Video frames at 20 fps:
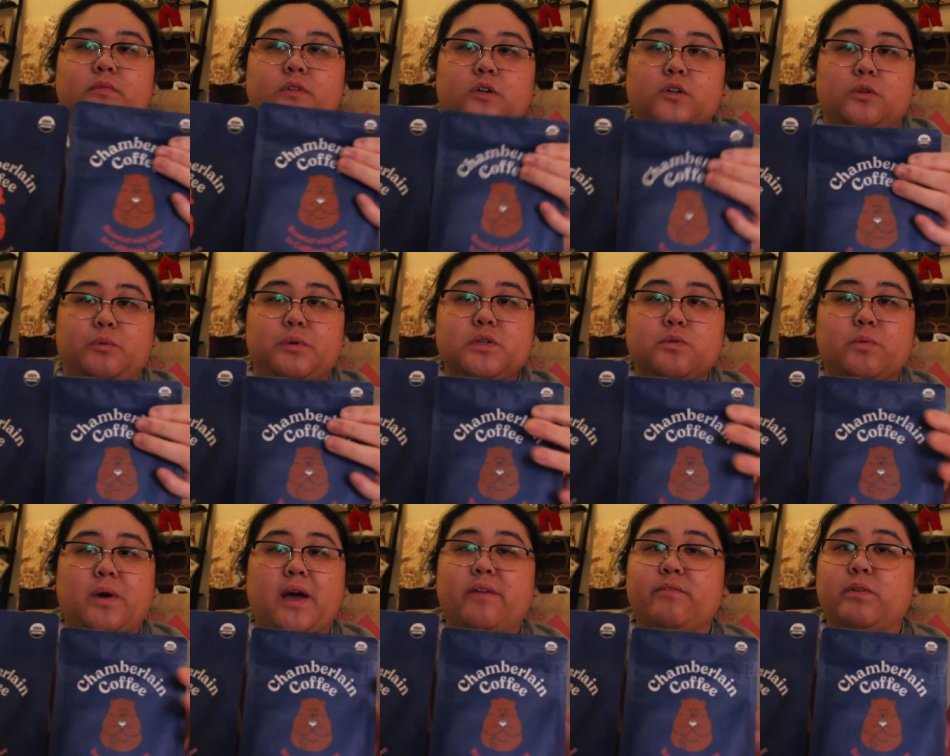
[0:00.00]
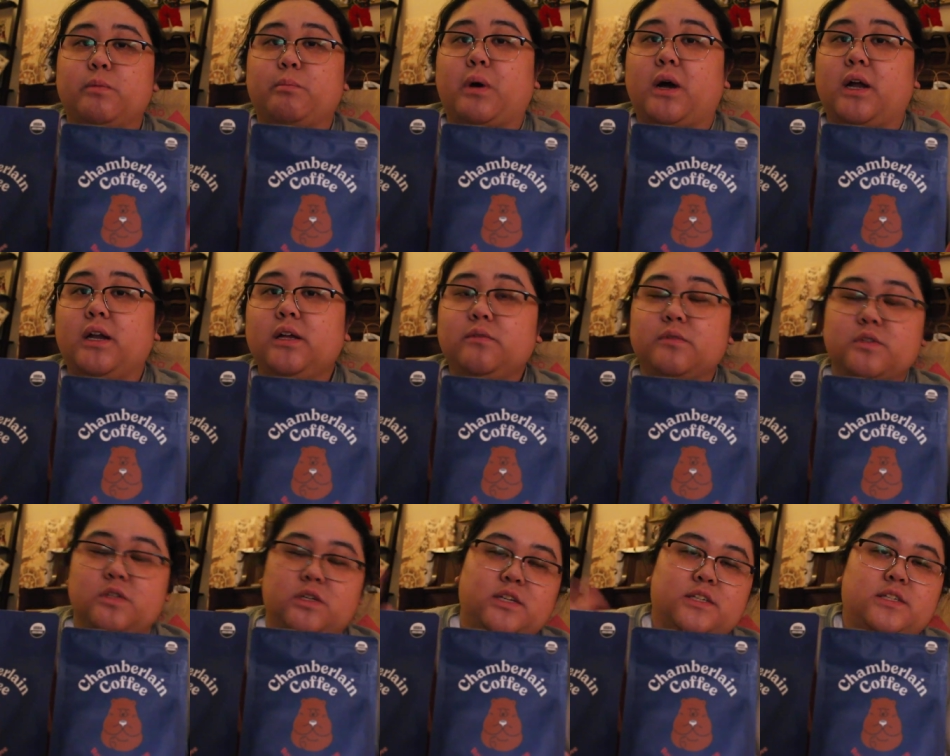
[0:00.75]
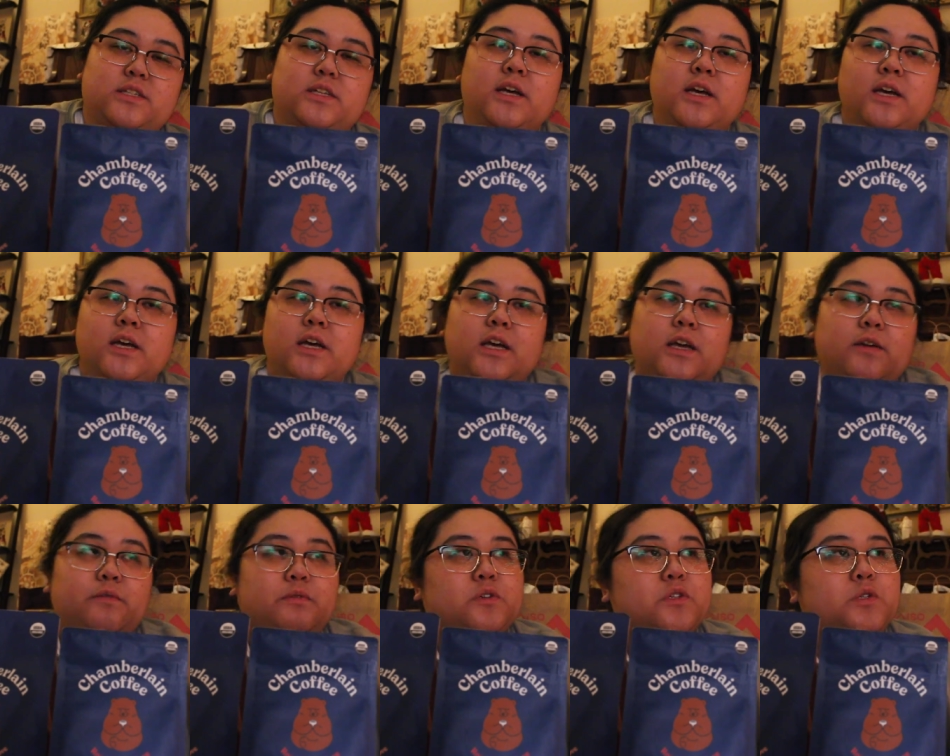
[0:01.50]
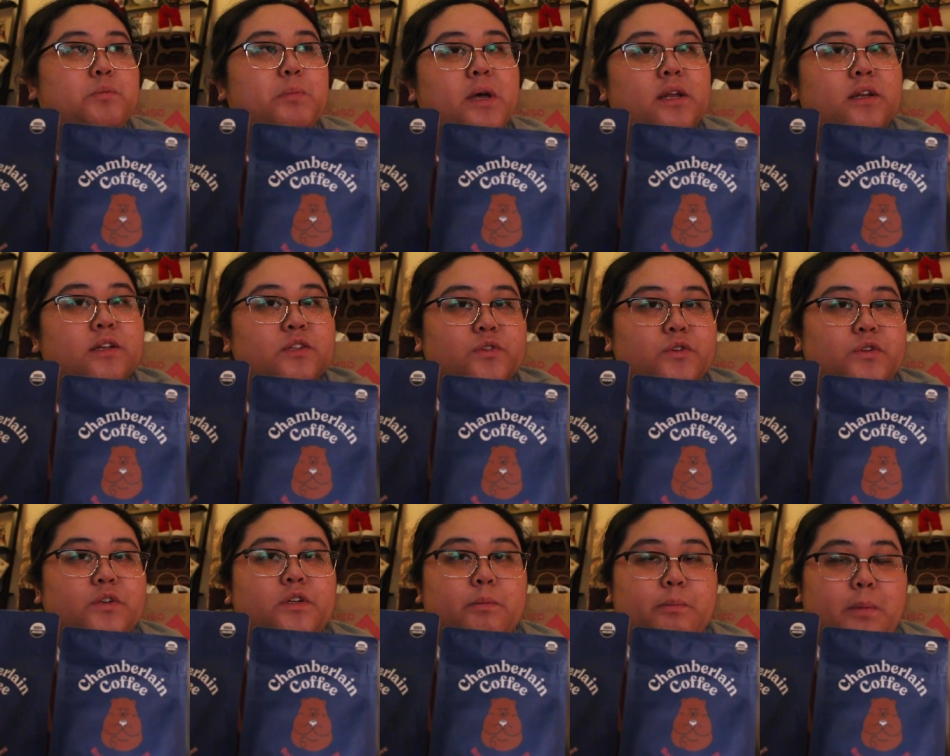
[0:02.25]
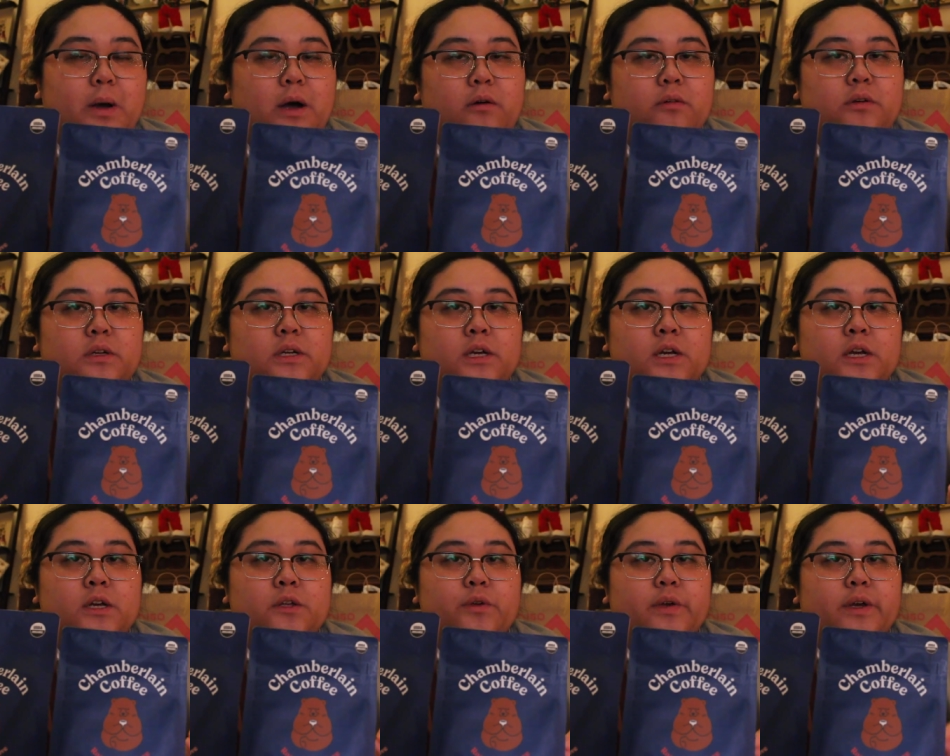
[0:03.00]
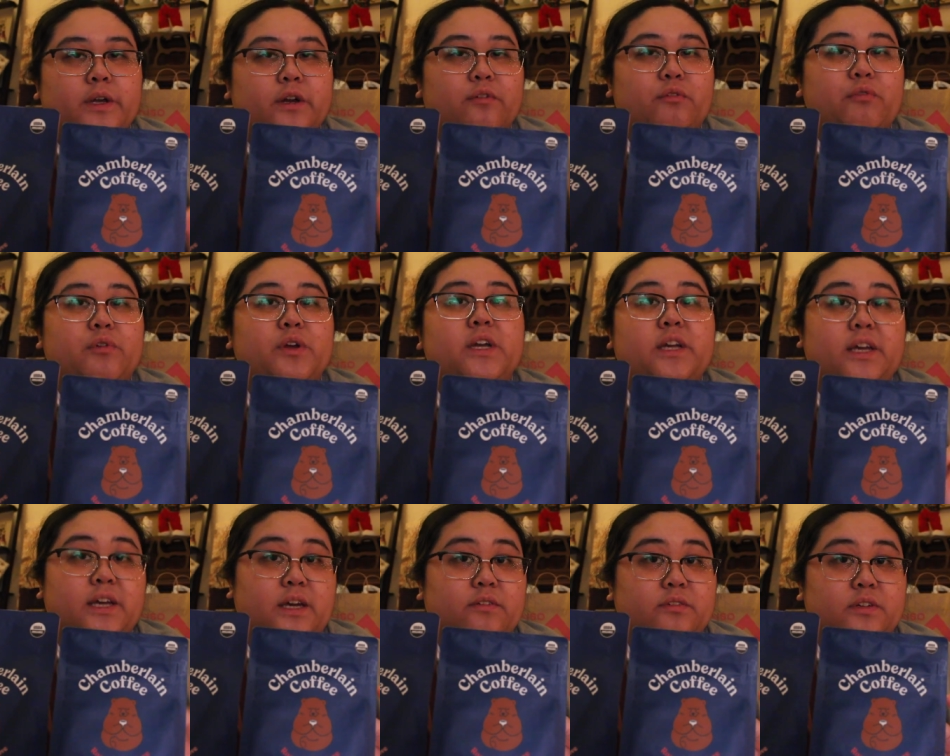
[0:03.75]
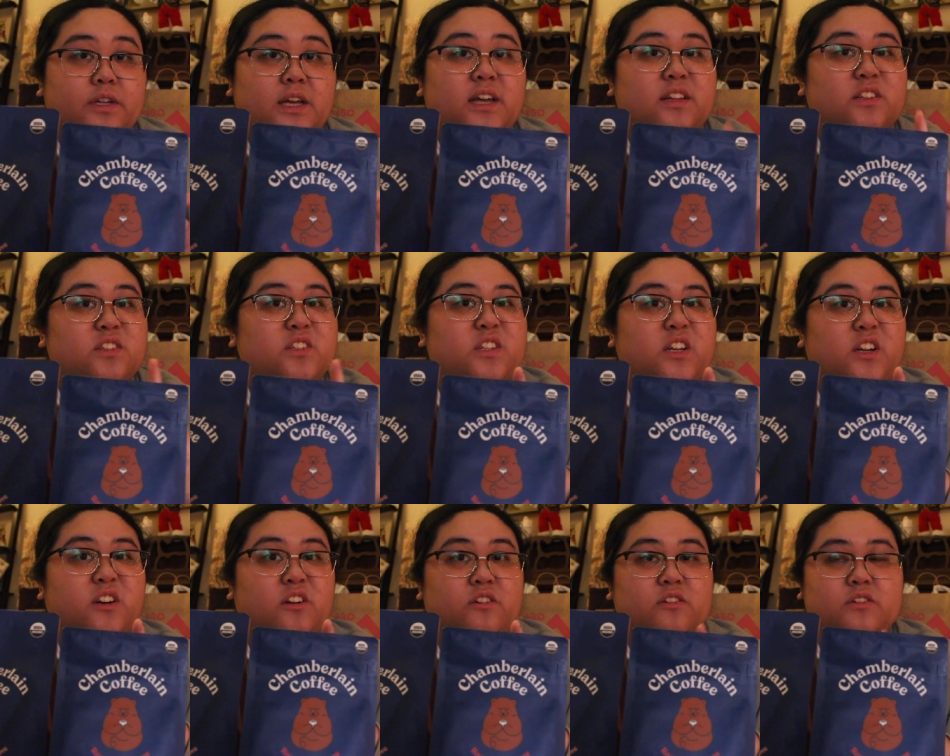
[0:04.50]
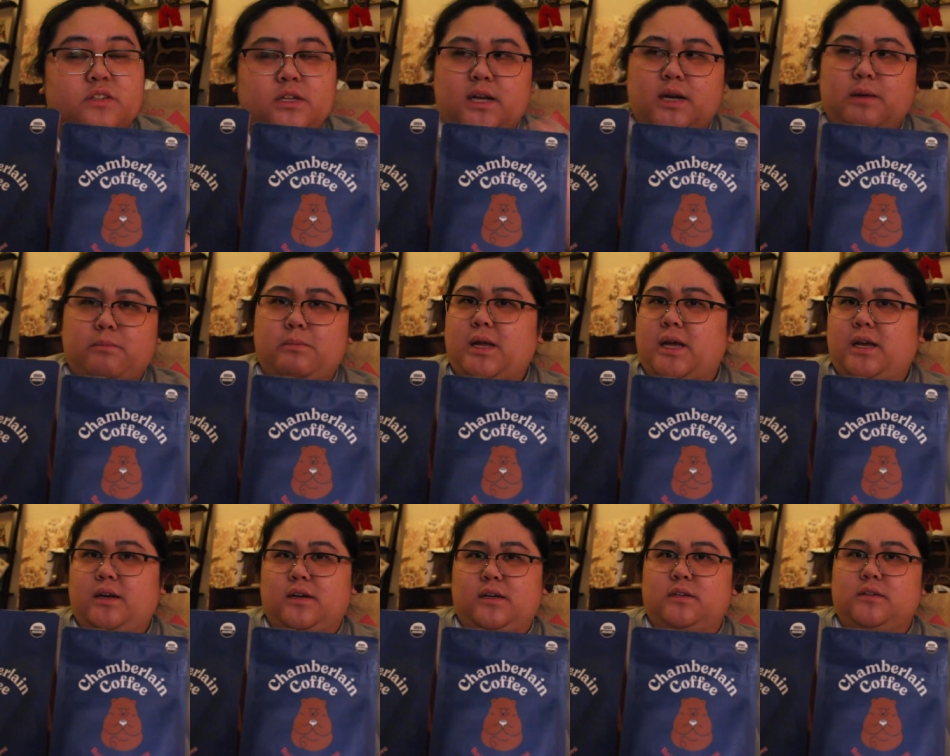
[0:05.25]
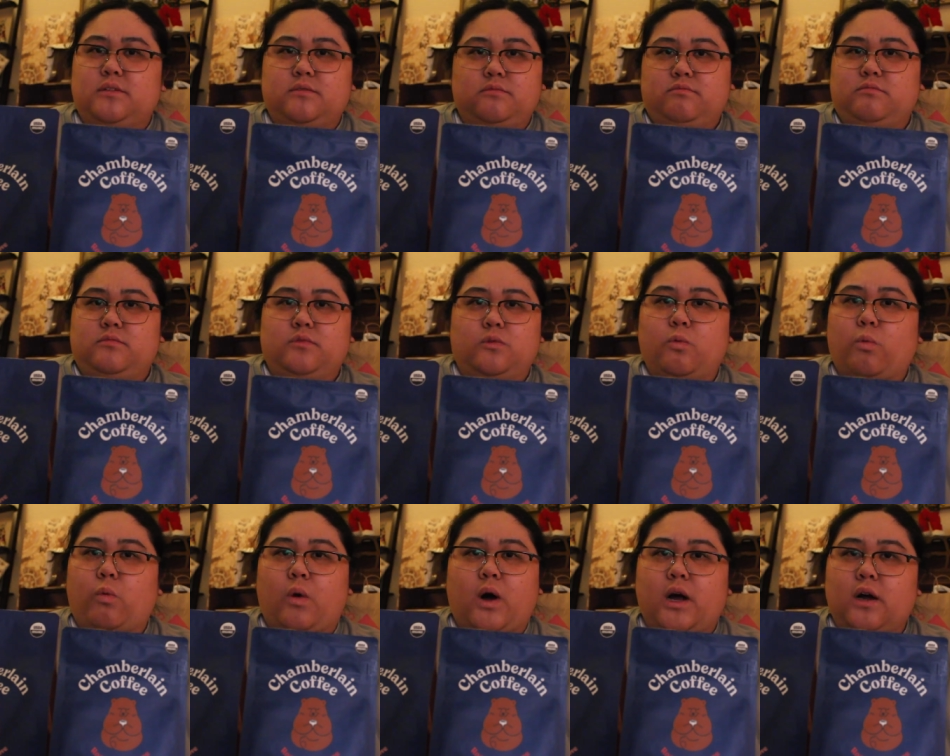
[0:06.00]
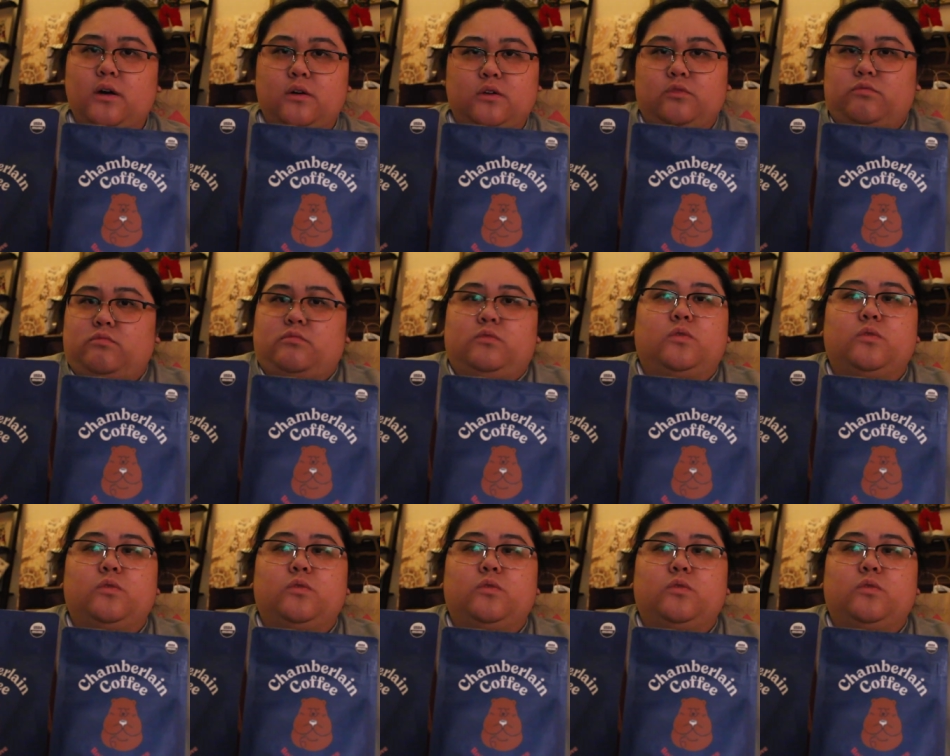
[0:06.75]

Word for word: or the reason why I even bought it was because if you spend a certain amount, you get a free gift and stickers. And I'm like, what?